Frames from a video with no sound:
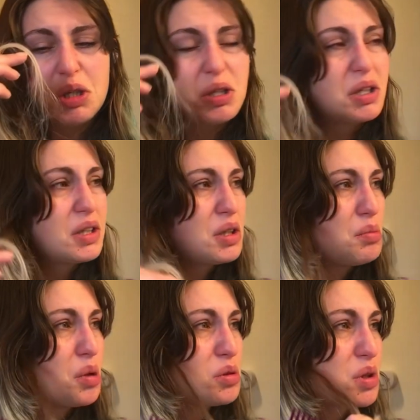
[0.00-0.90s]
Like in the
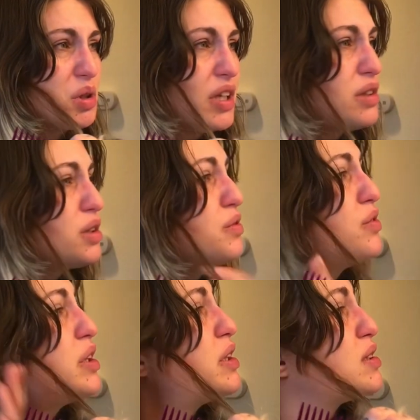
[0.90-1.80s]
most
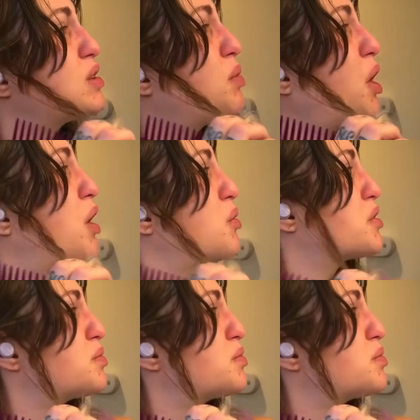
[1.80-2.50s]
inconvenient spot where it's